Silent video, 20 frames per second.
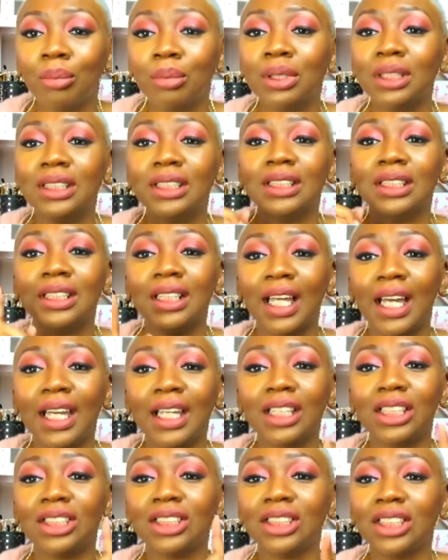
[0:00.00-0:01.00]
Please
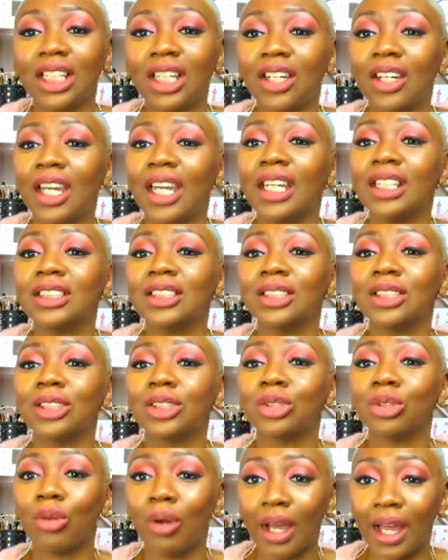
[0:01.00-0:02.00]
like, share, and
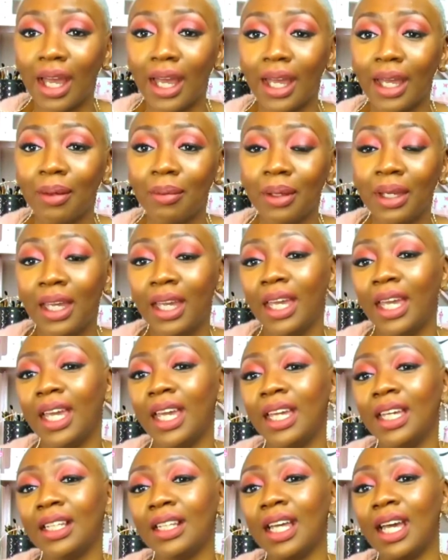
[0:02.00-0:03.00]
subscribe.
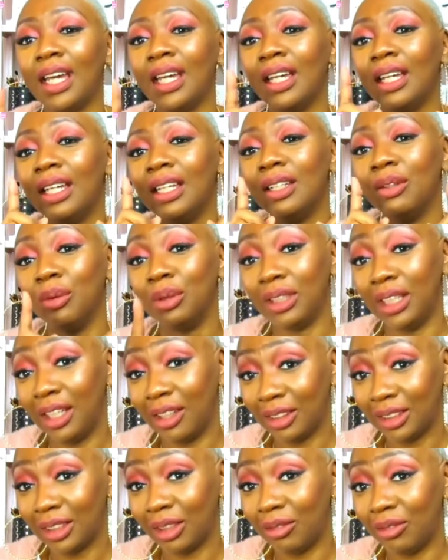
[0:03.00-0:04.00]
And when
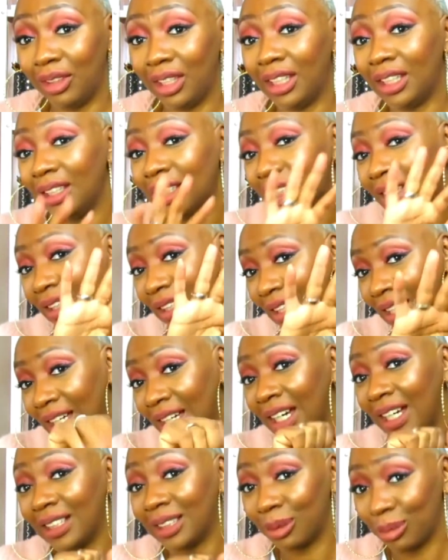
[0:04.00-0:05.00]
there's an event, I
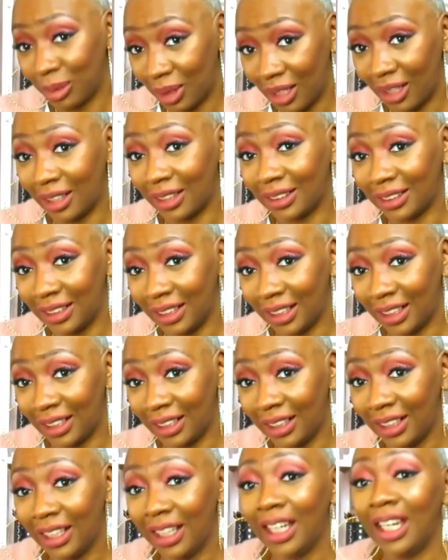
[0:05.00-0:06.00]
got some
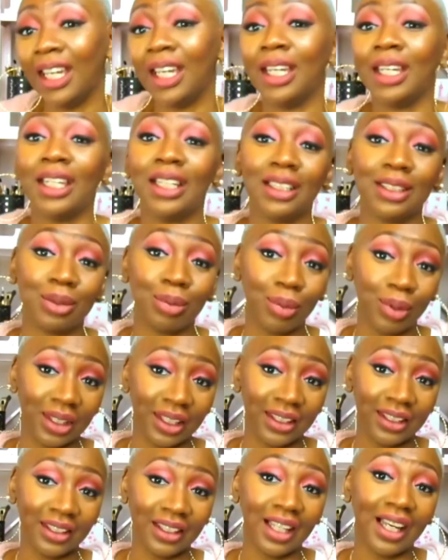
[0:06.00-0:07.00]
content. And guess
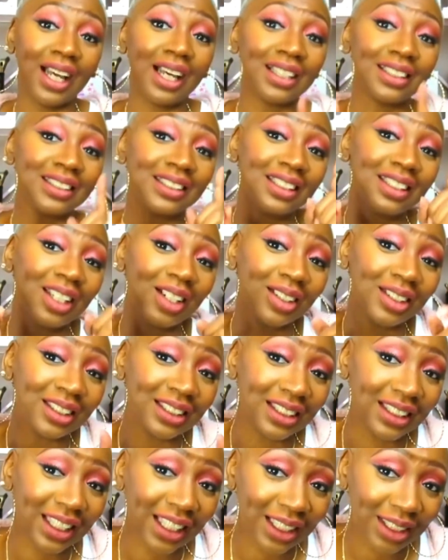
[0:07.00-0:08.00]
what? I'll see y'all
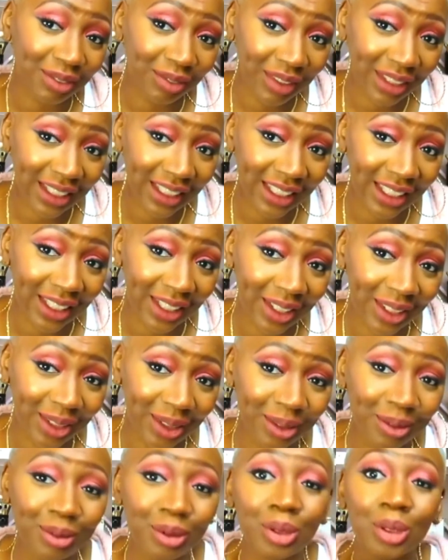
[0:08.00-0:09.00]
in the next
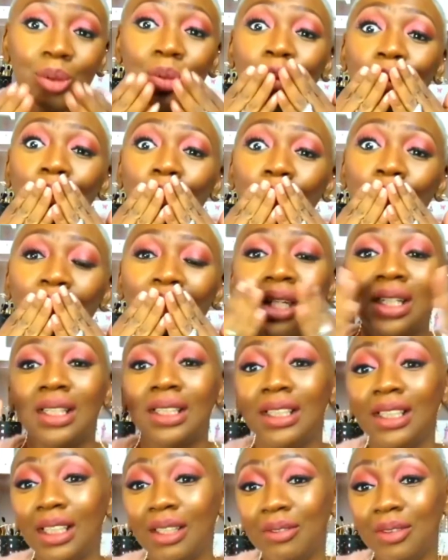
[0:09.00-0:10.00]
video.
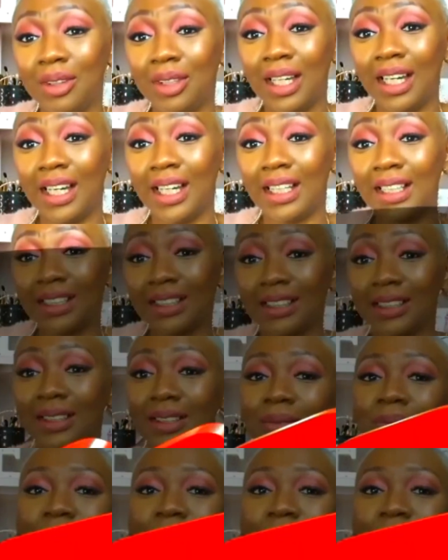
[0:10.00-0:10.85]
Love you guys.